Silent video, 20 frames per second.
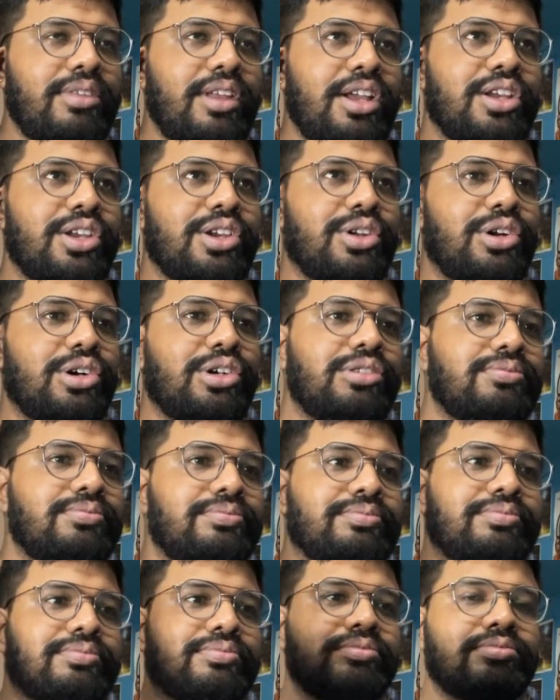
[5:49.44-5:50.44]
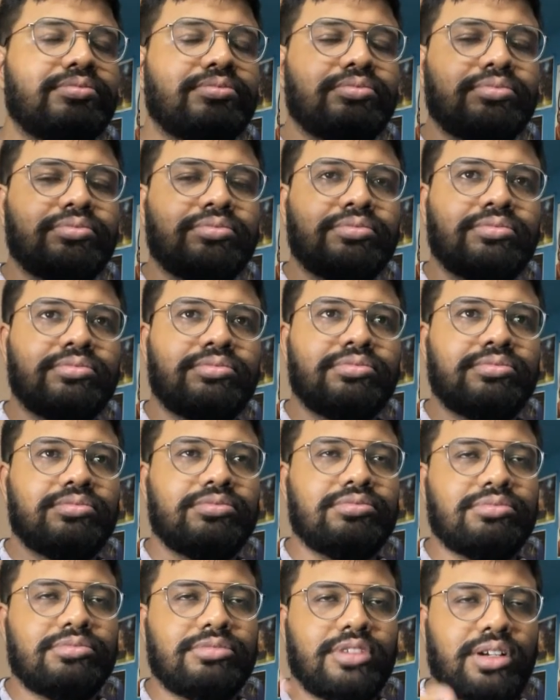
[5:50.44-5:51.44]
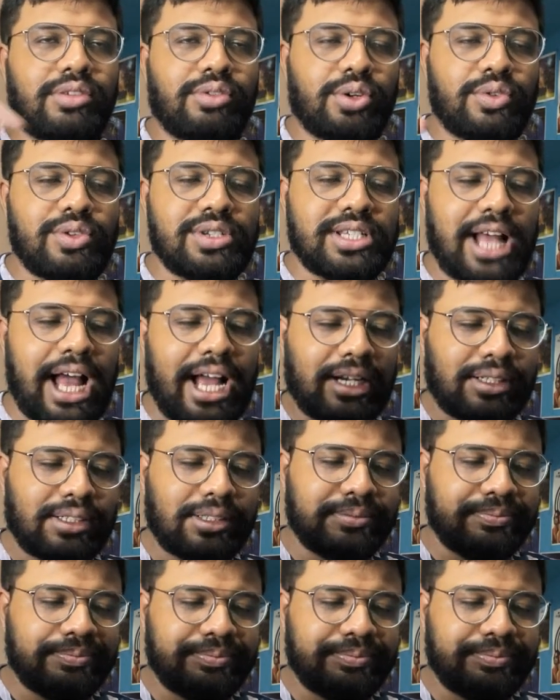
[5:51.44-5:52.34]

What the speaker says: you know, what was that?